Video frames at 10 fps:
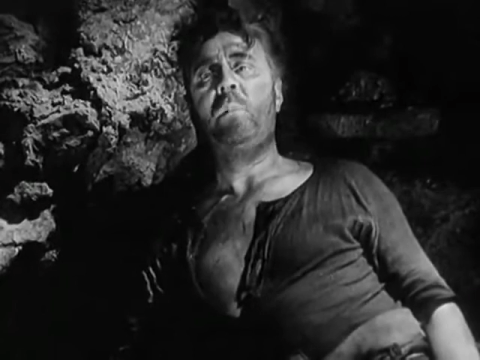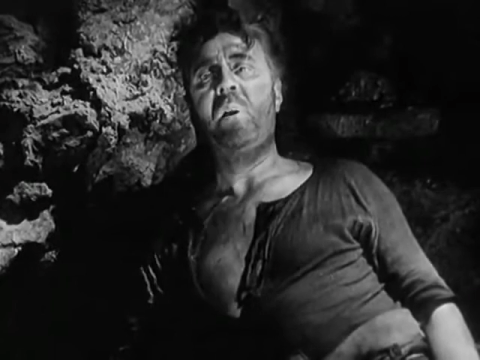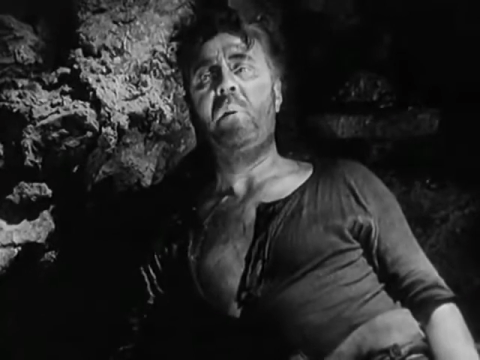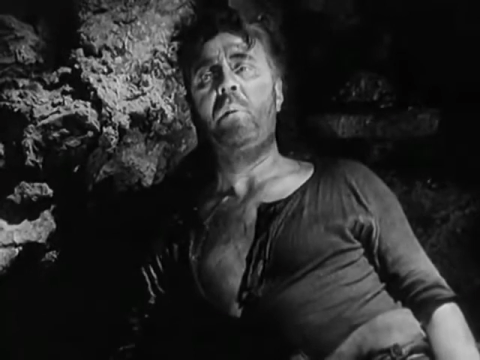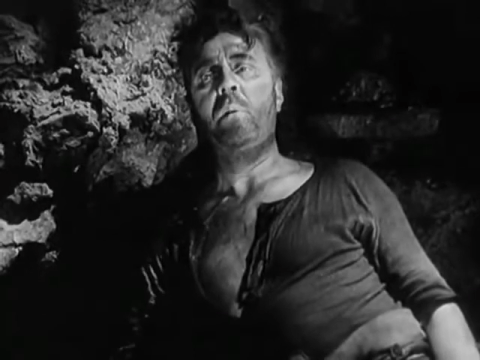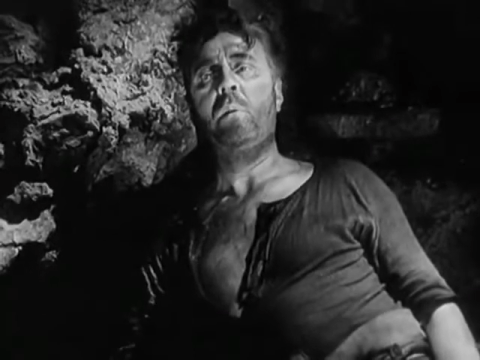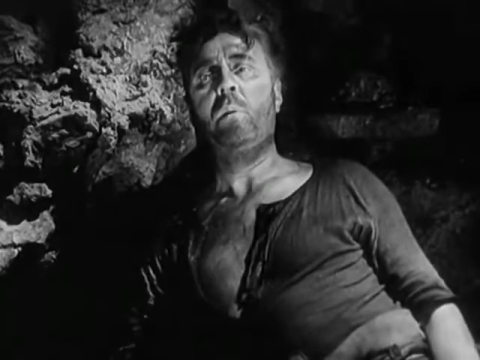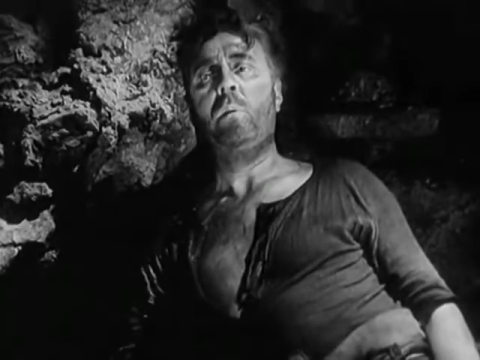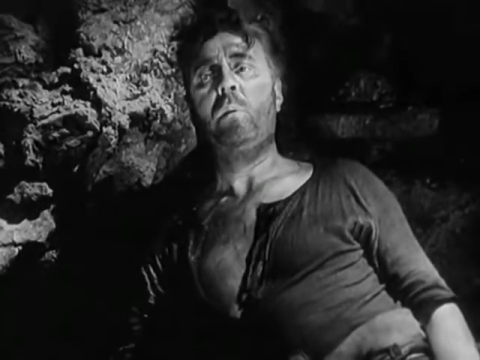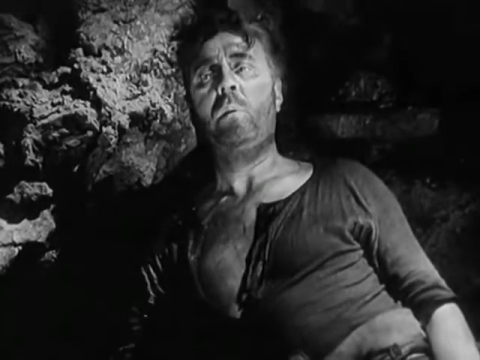Rotten.
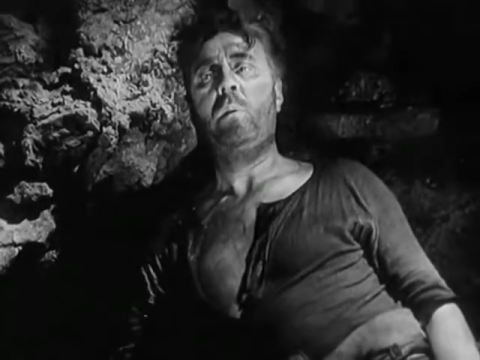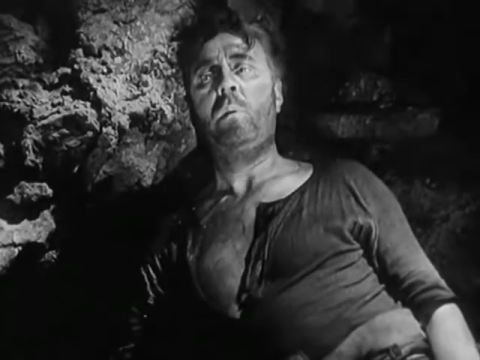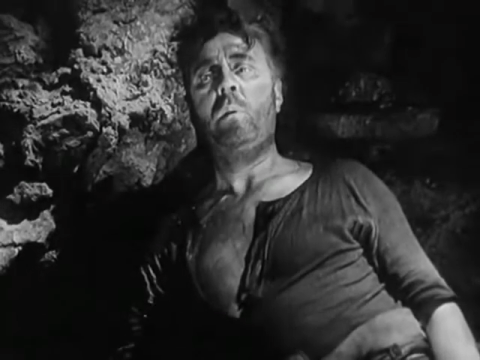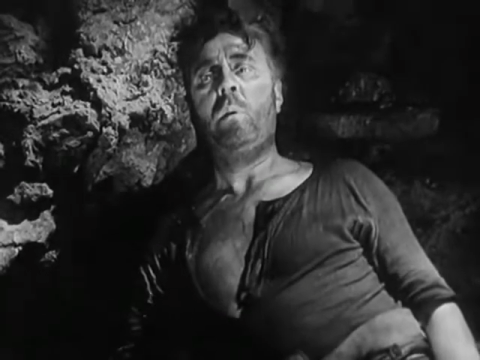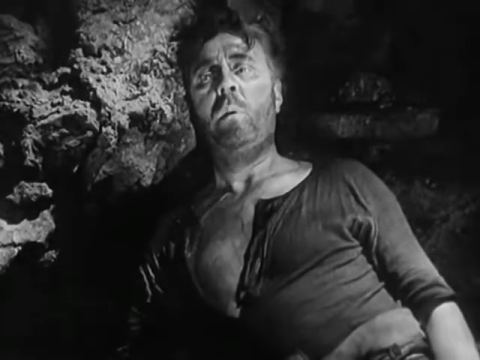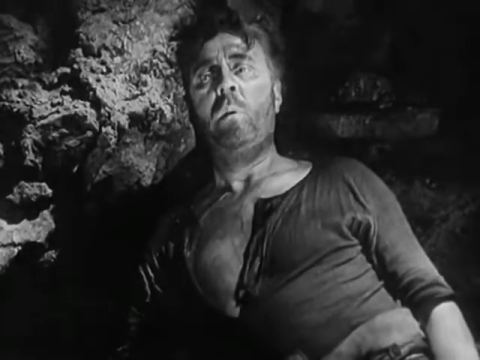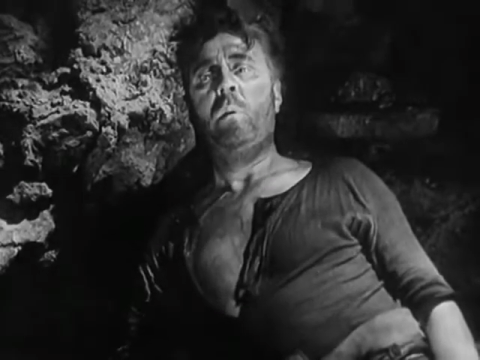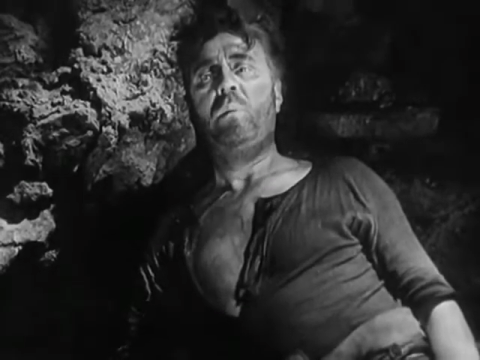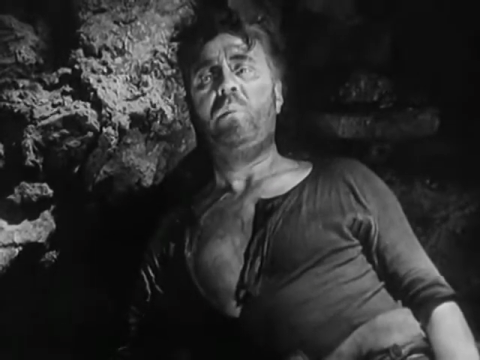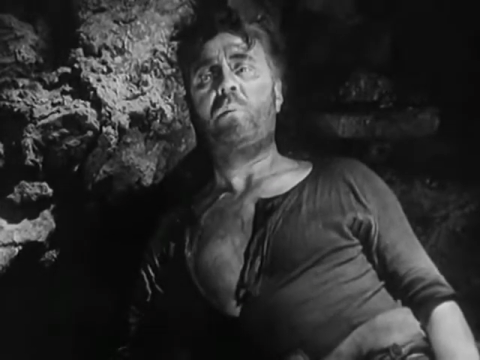
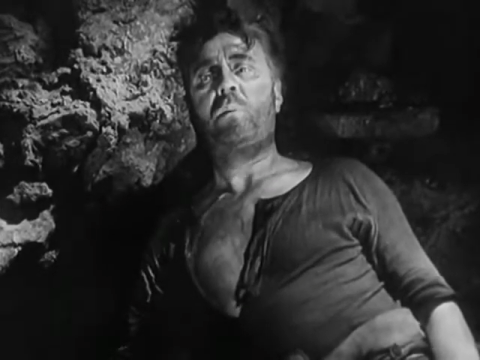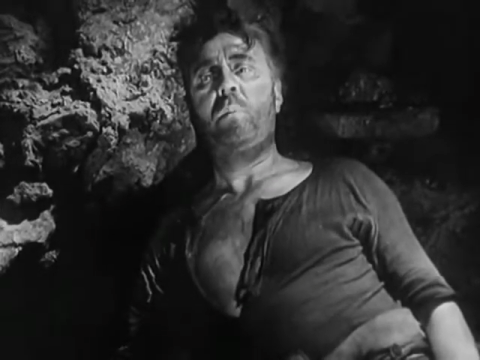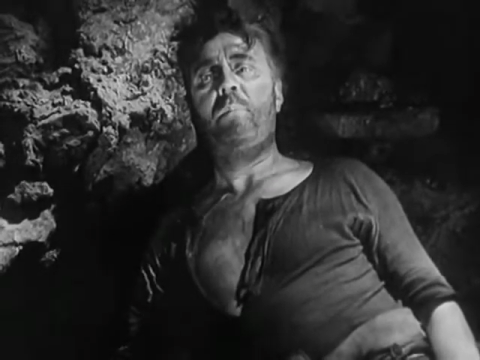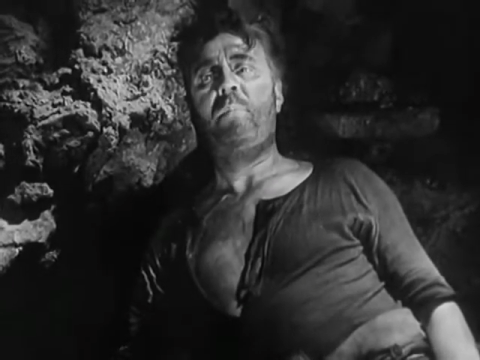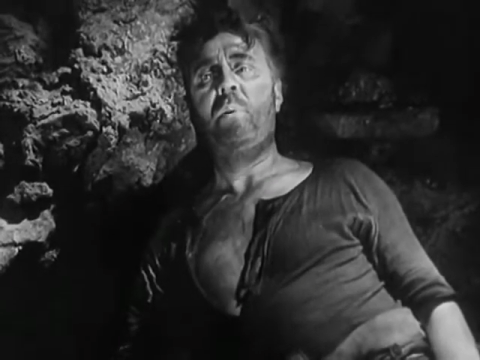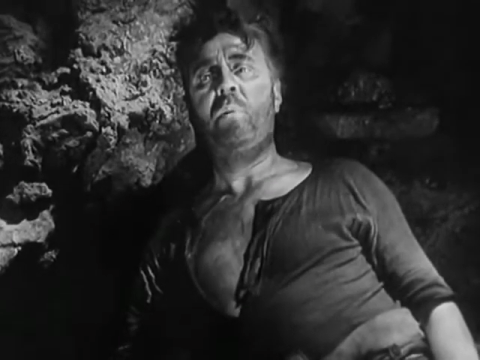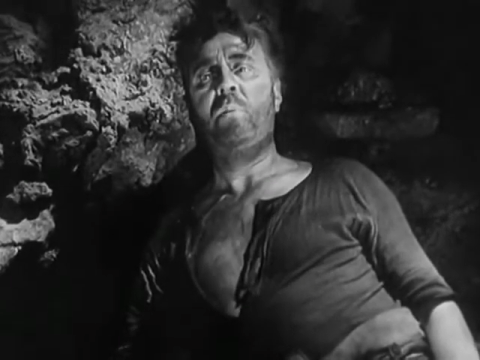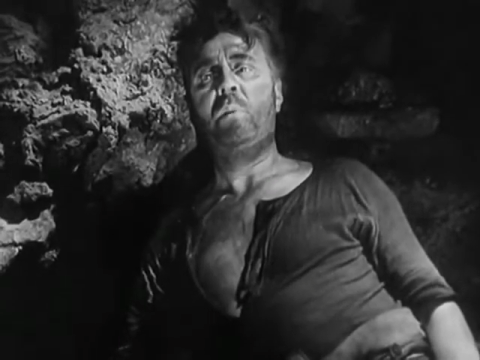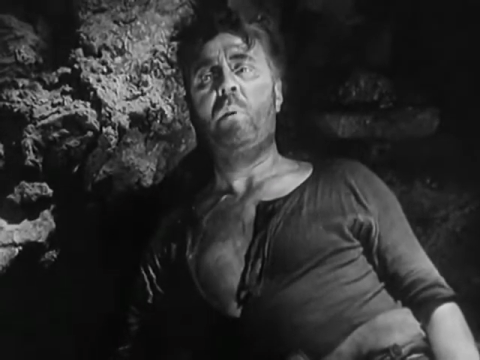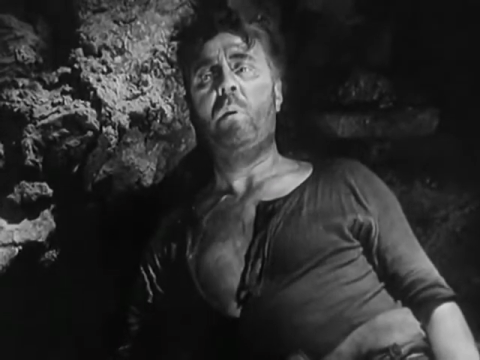Just a
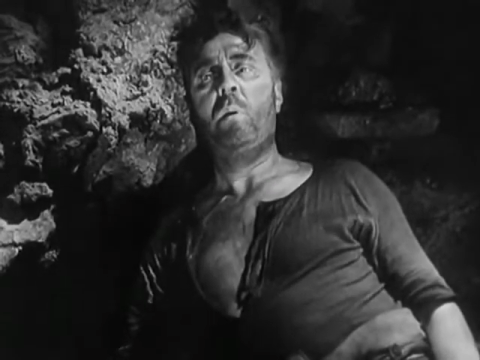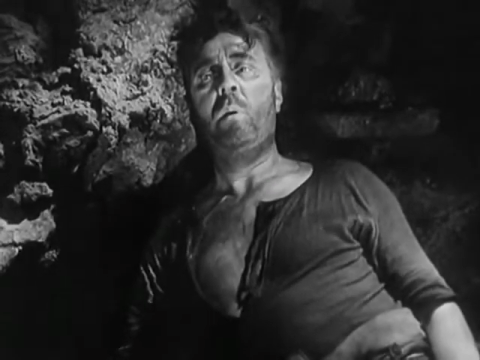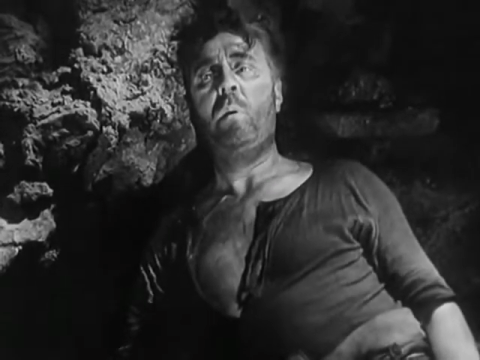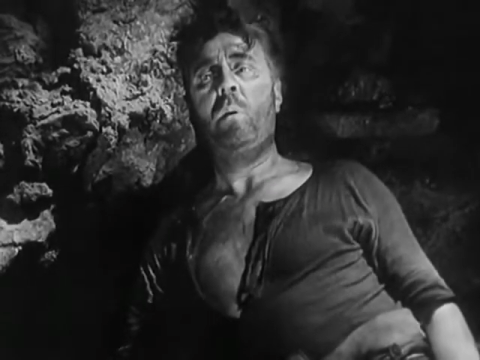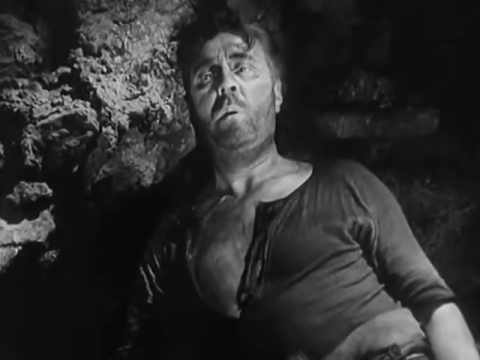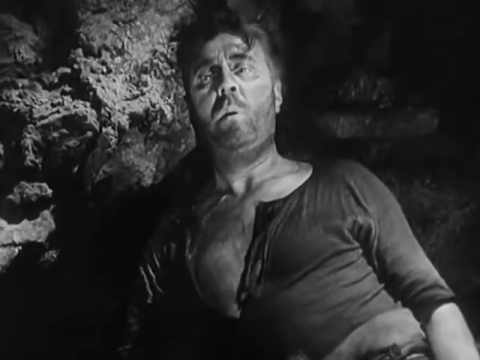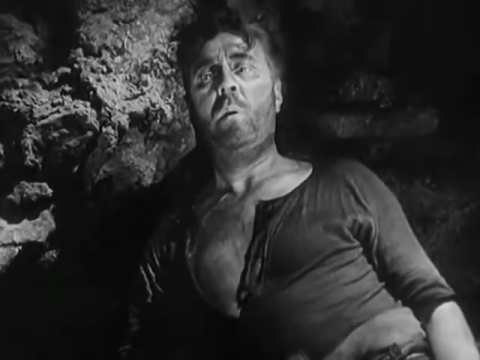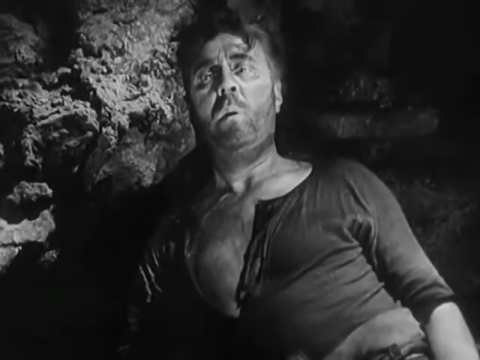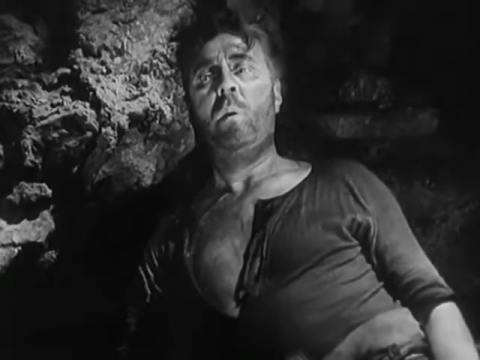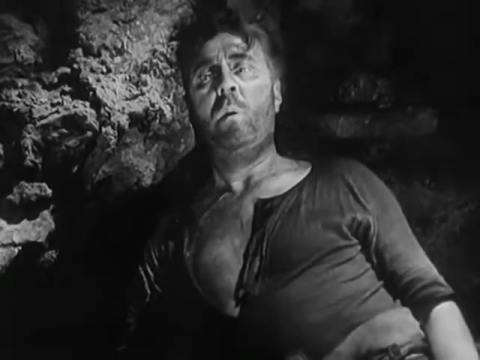boozer.
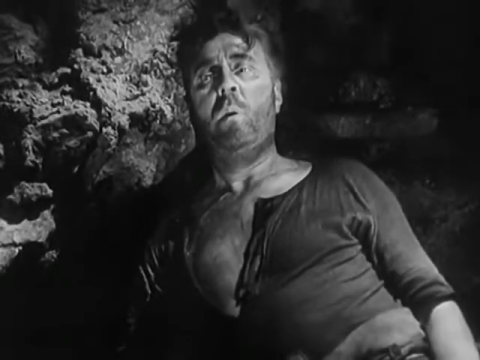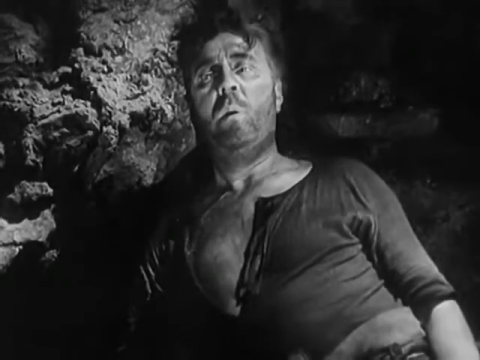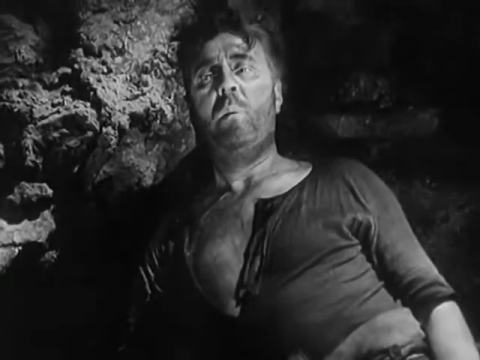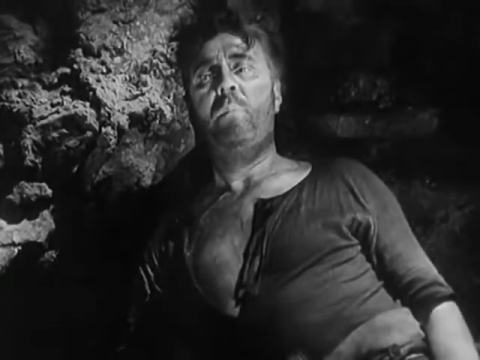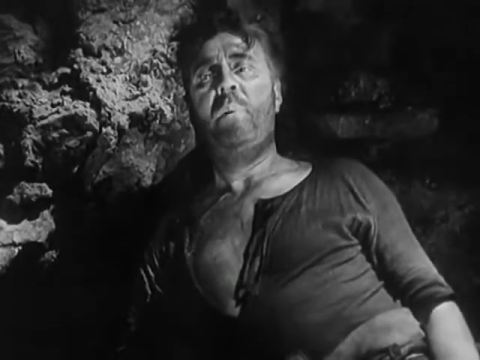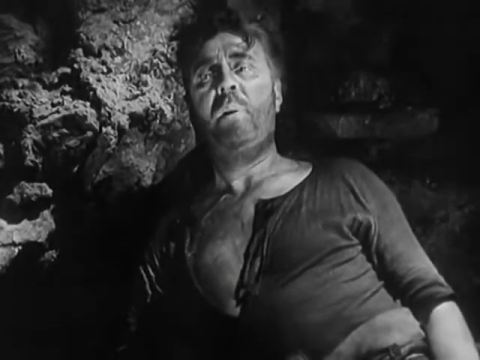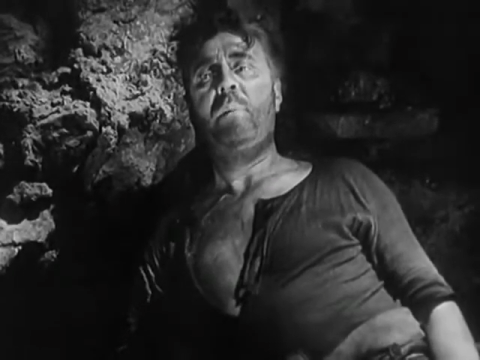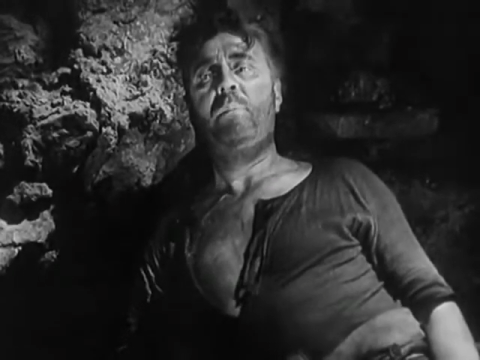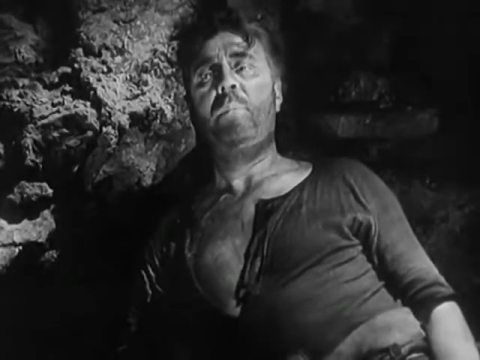A big